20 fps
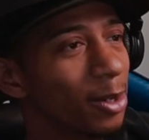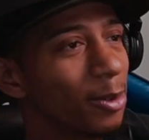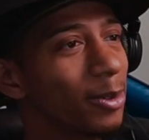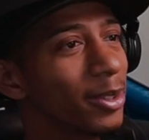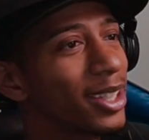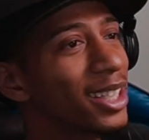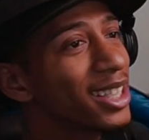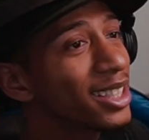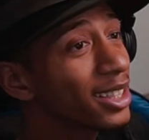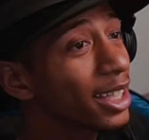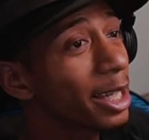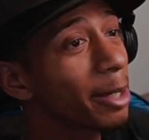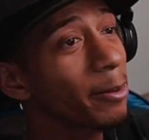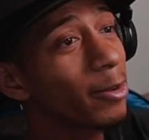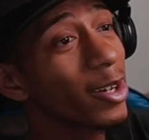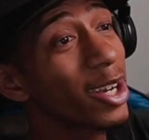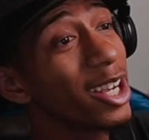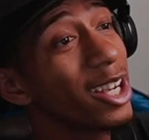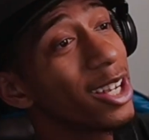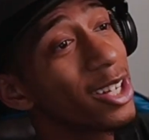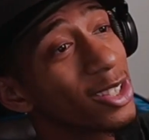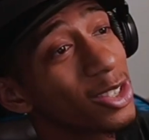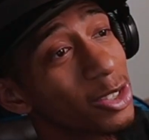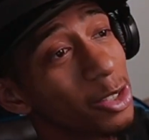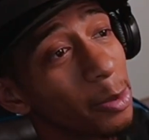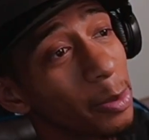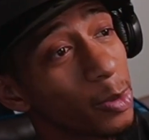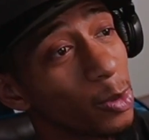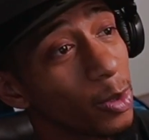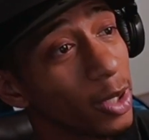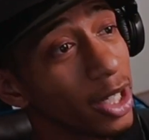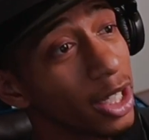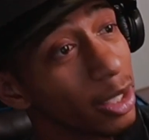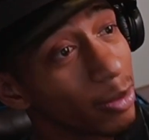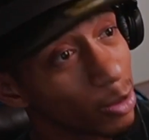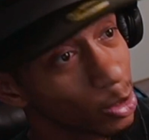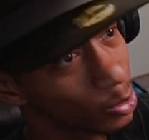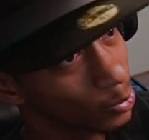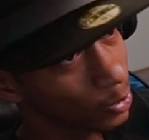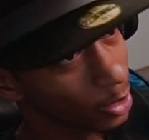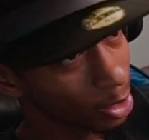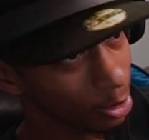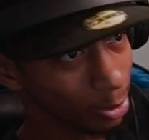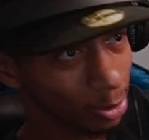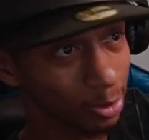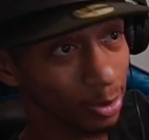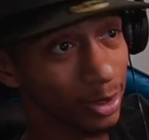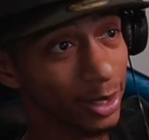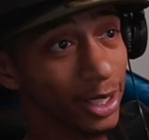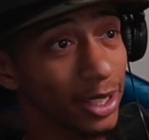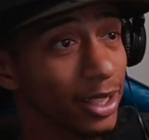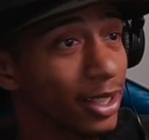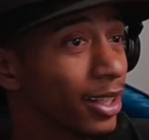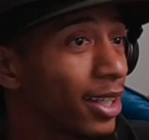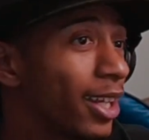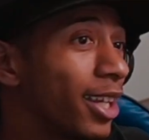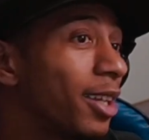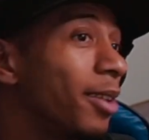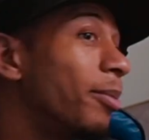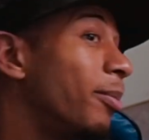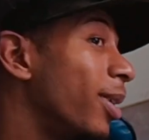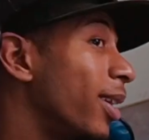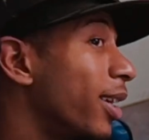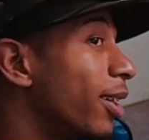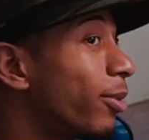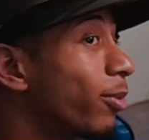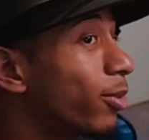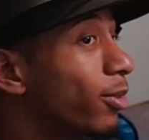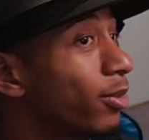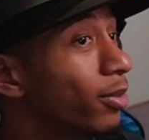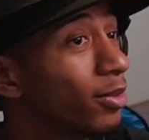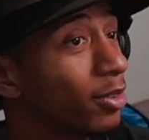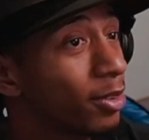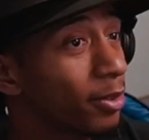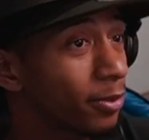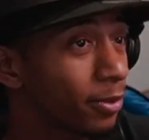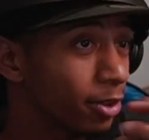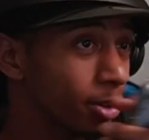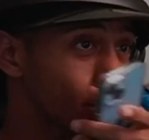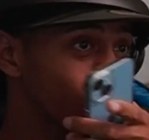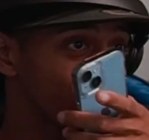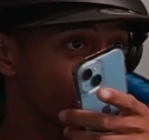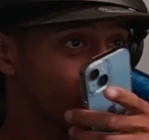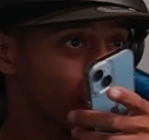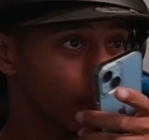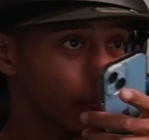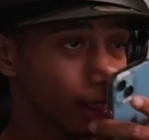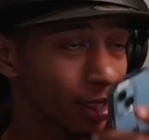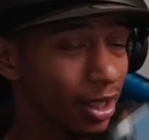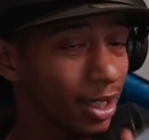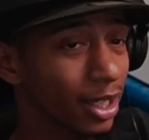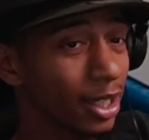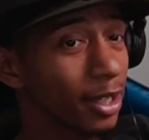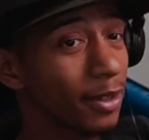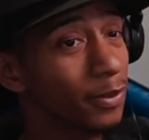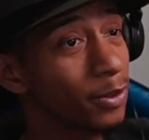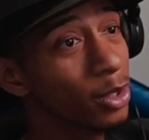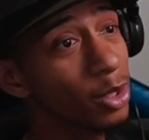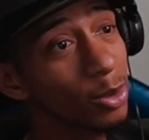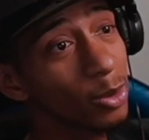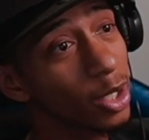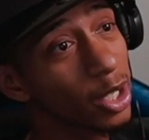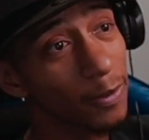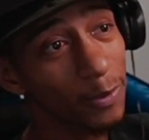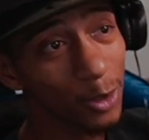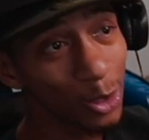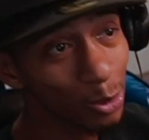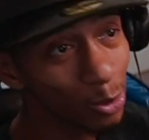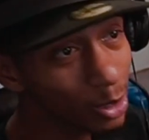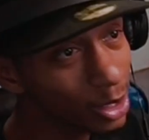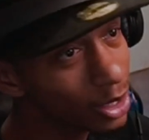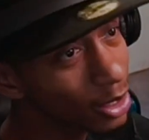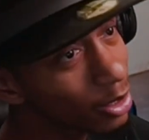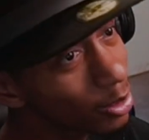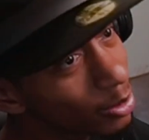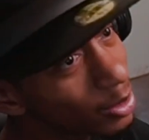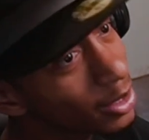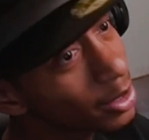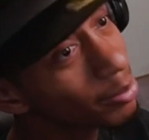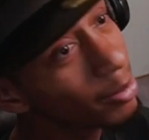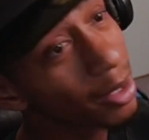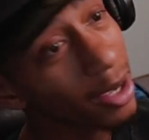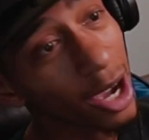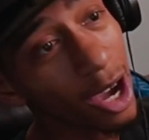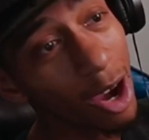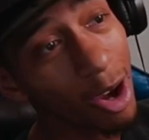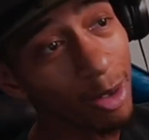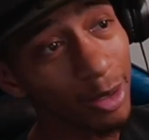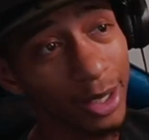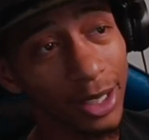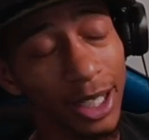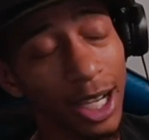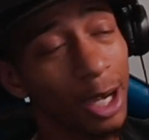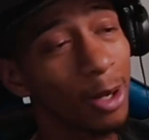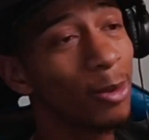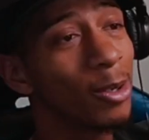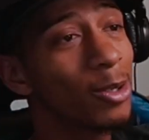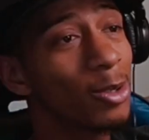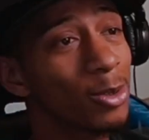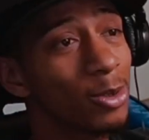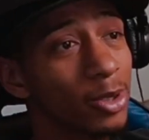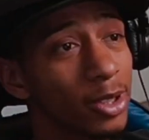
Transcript: This level right here show me what level you want in the bedroom. You feel me? And if you wouldn't do this, but I don't think I want you